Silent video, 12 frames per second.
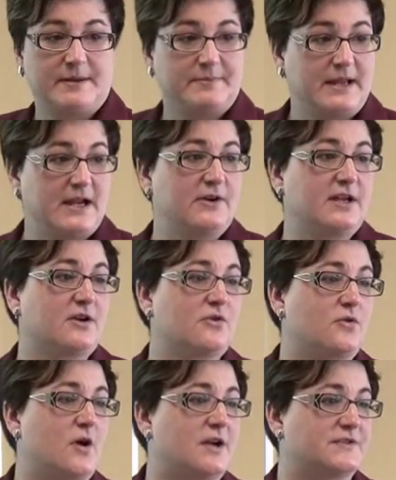comparing
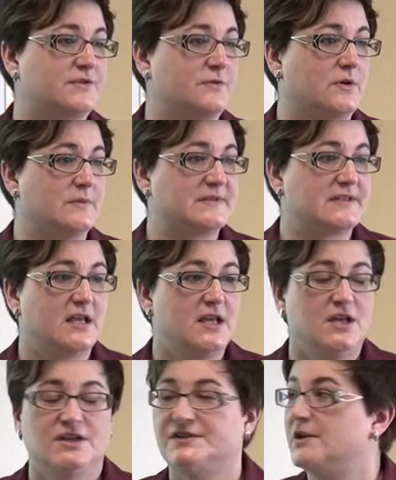across groups.
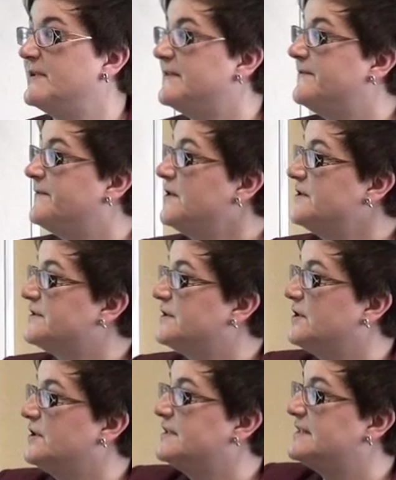So we first
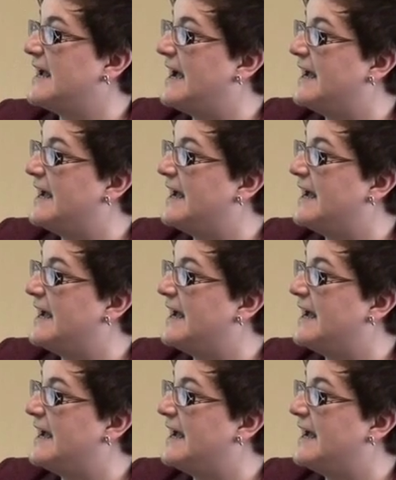looked